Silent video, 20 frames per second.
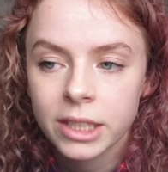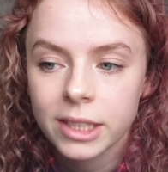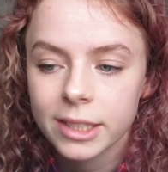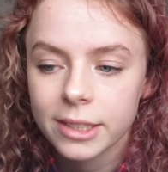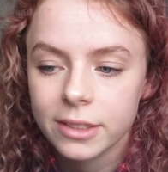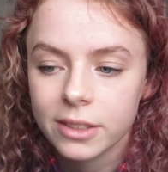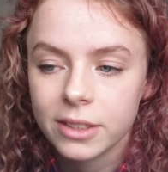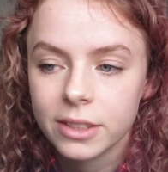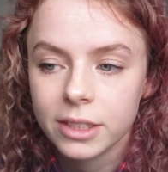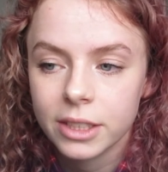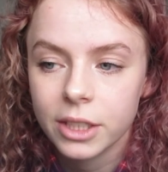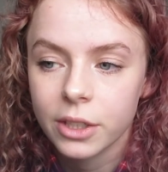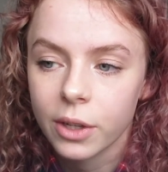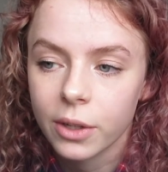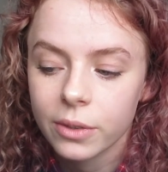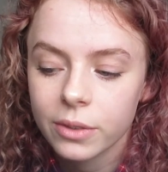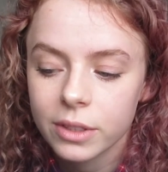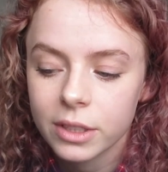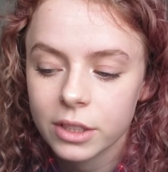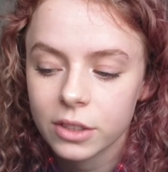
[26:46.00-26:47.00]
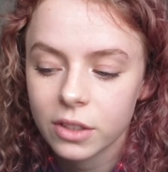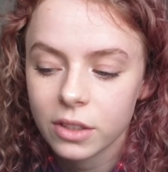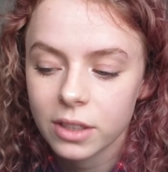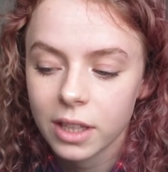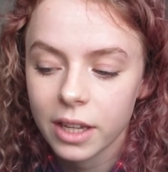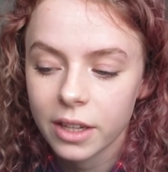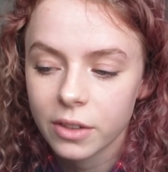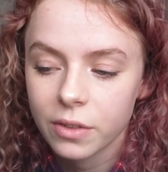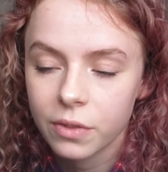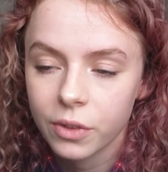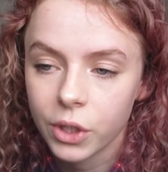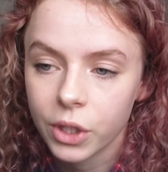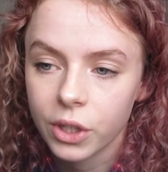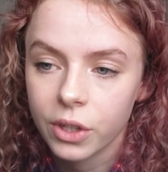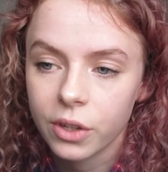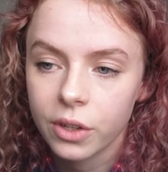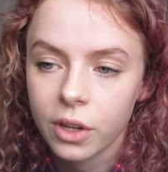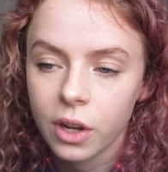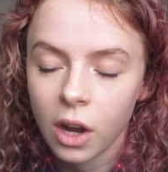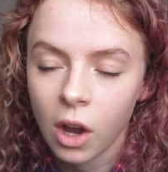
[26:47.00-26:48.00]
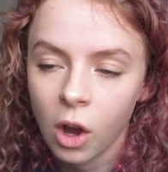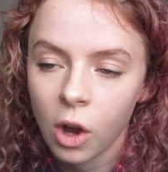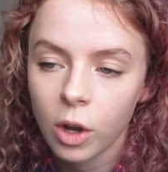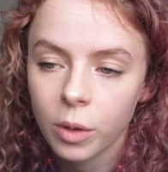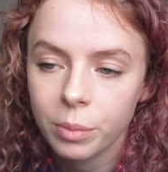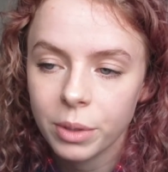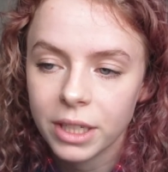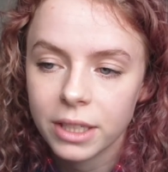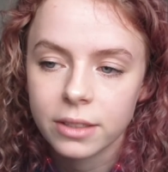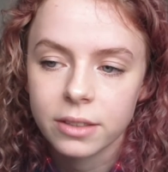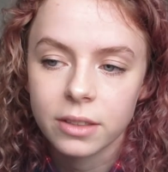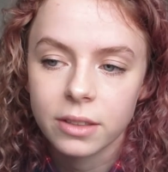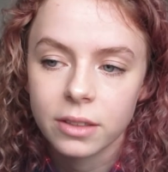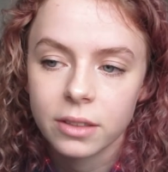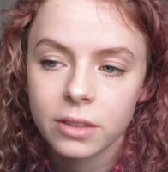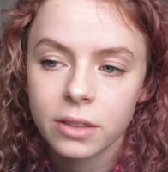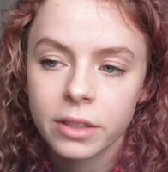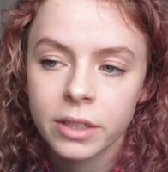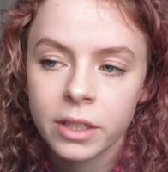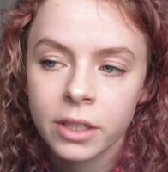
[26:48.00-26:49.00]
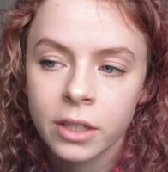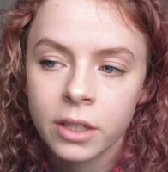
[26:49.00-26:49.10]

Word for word: because you know it's just like fun art pieces